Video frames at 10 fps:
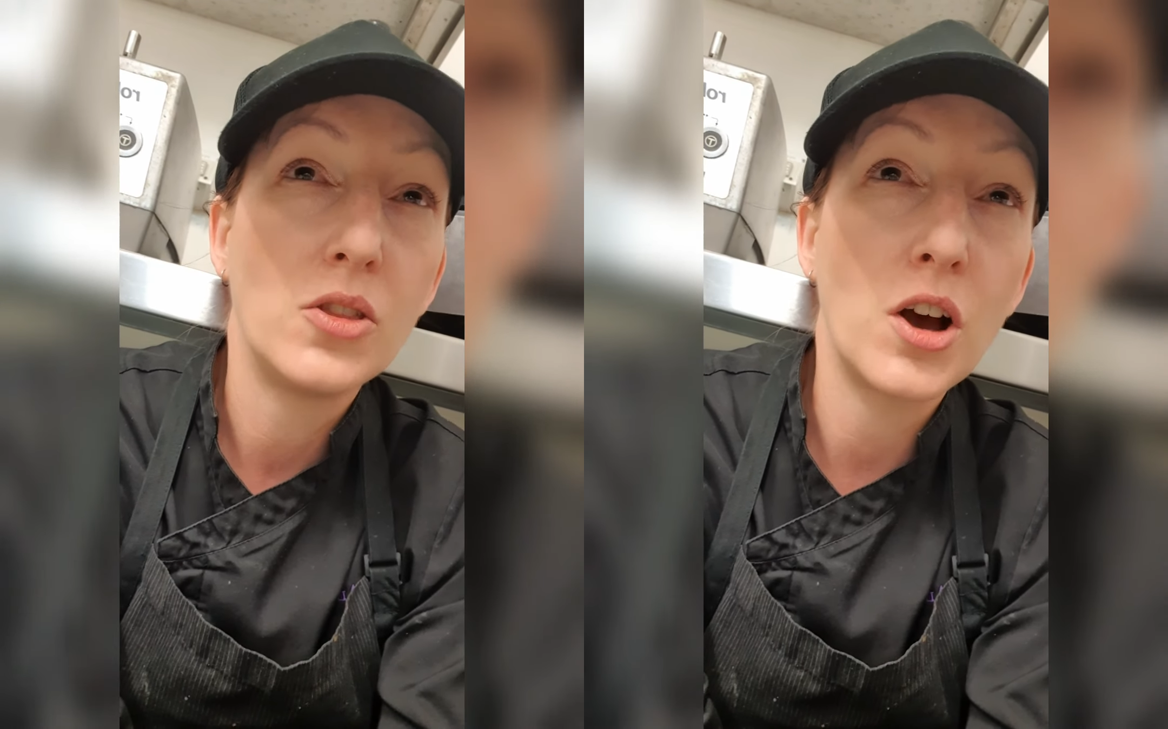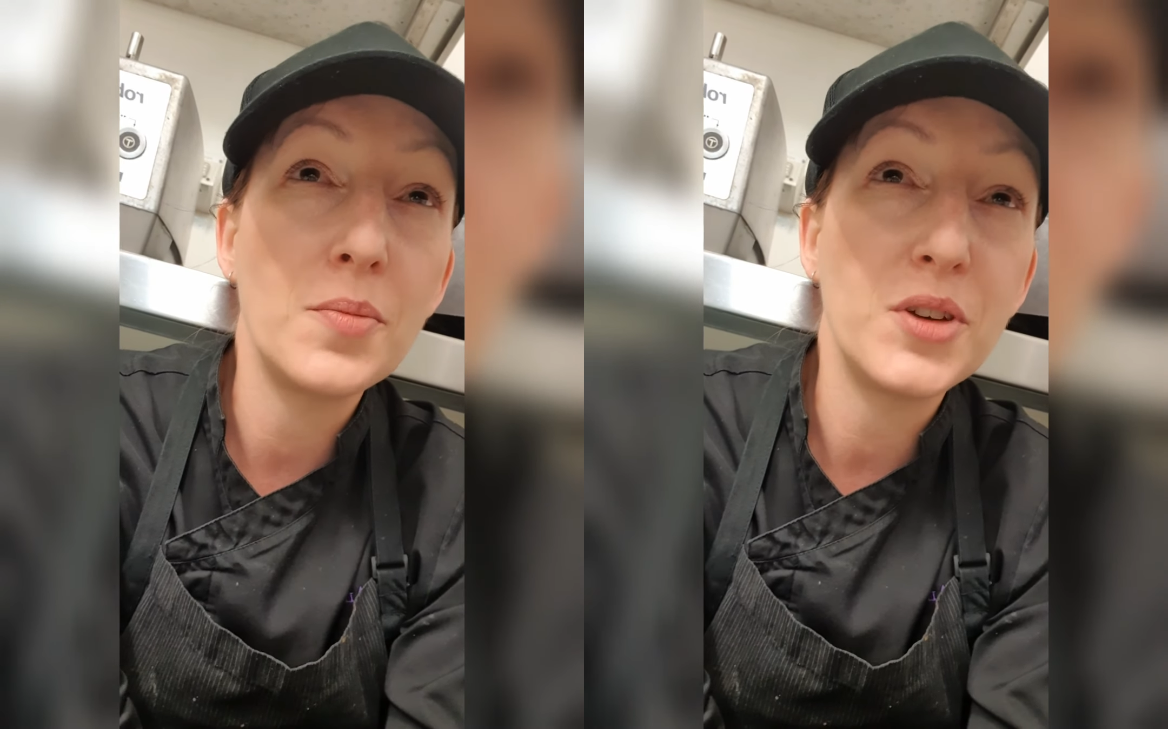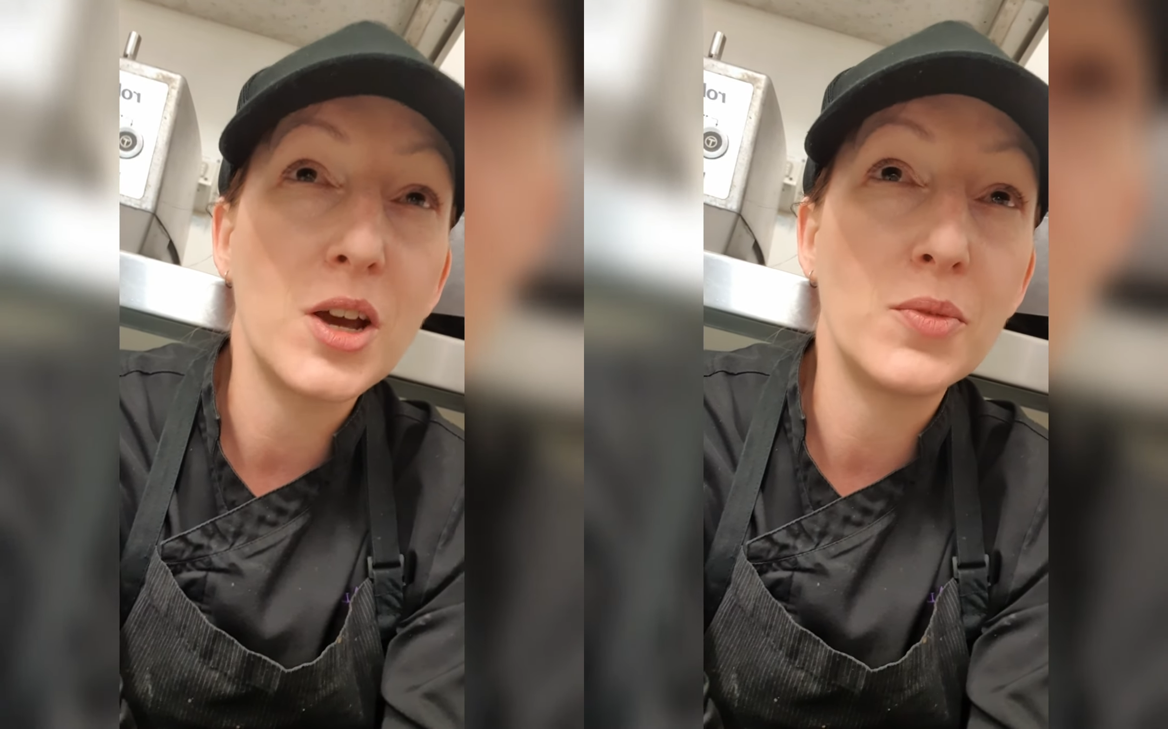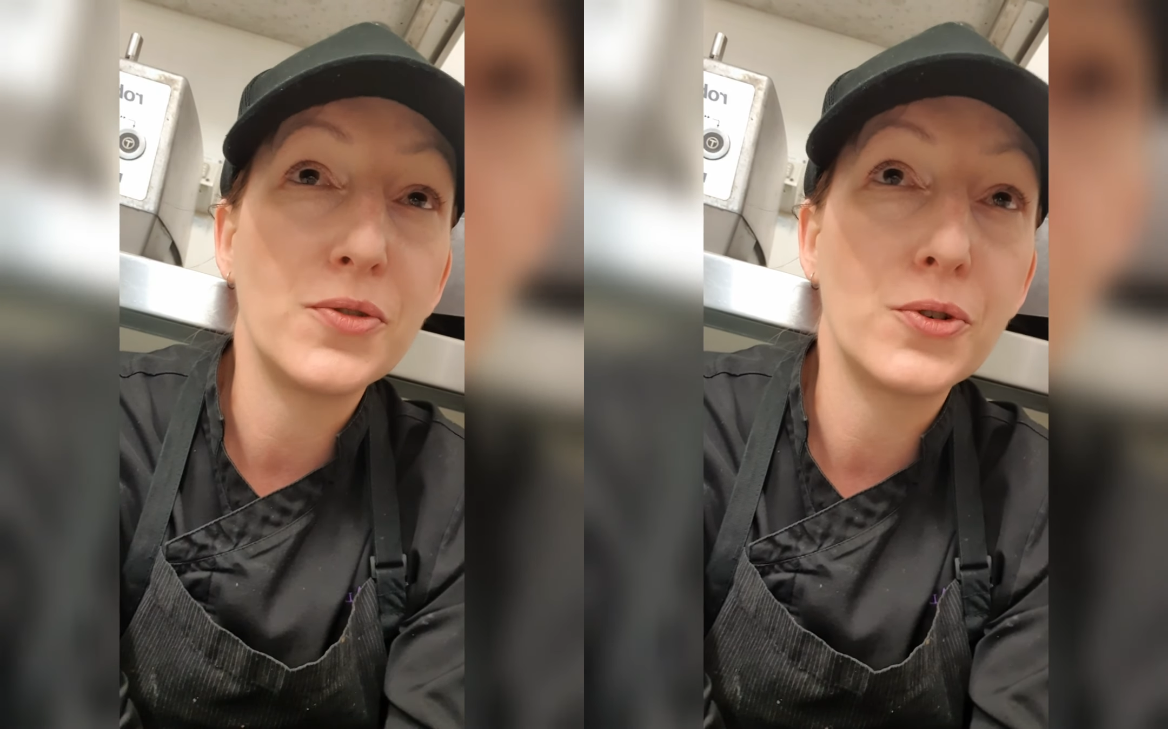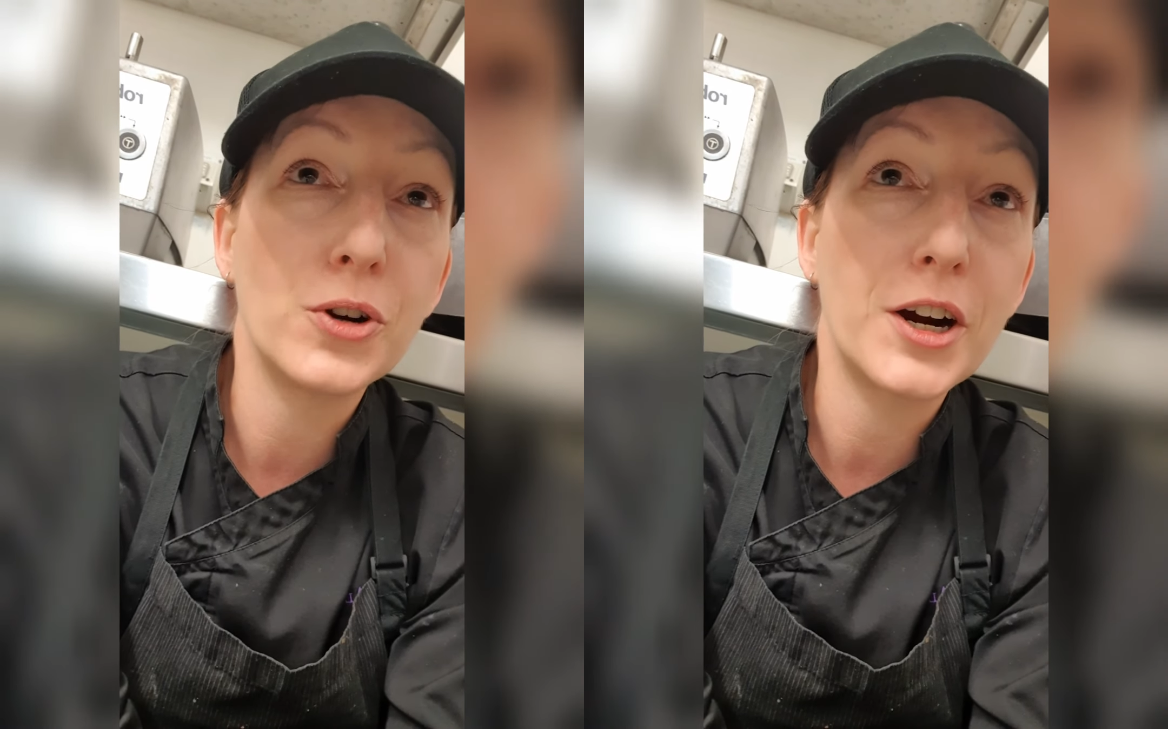to
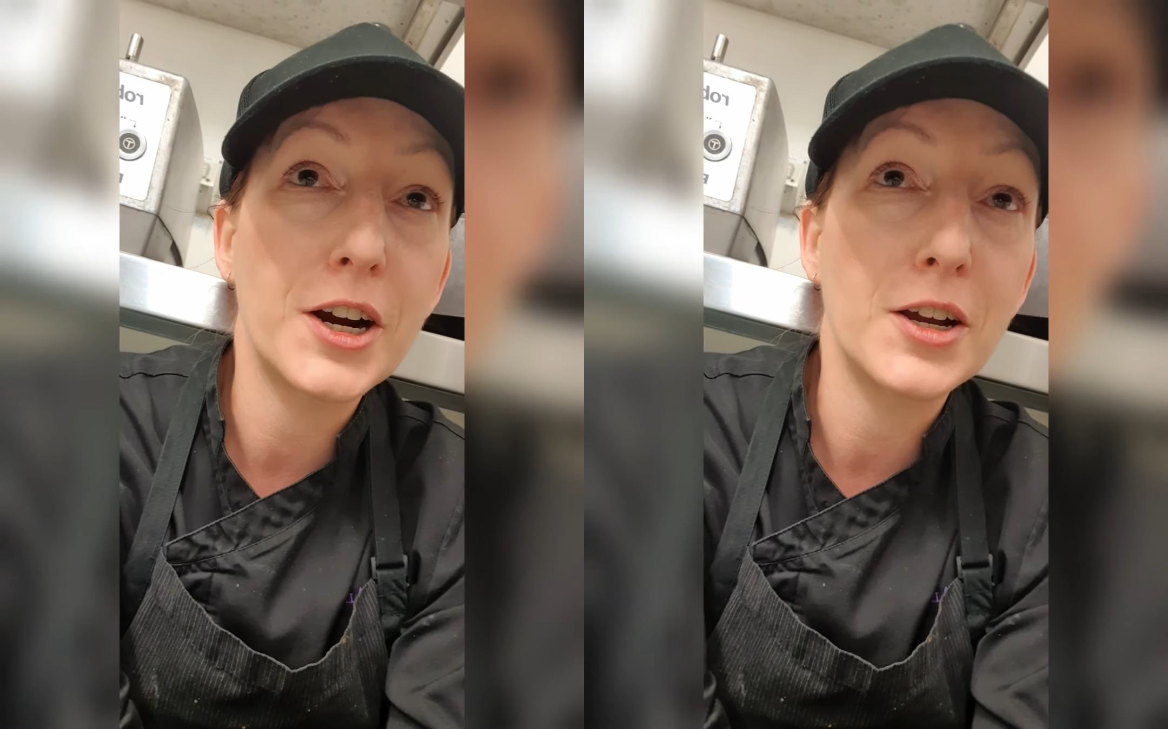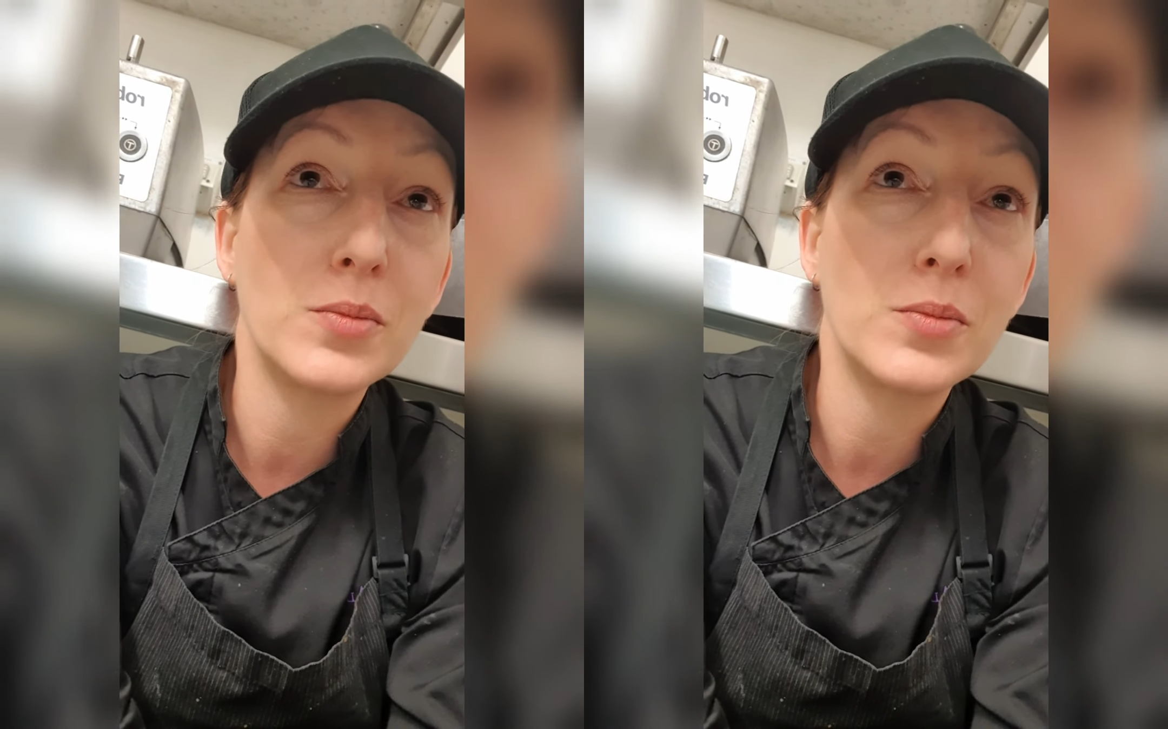4 a.m.